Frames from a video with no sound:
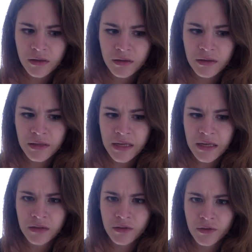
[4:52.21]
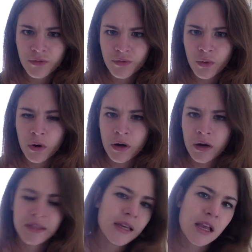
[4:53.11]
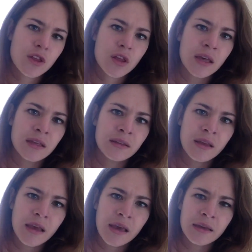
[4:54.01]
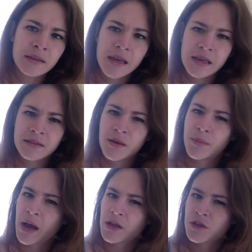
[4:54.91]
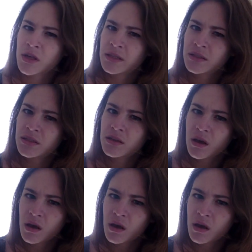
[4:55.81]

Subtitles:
need for attention and a subconscious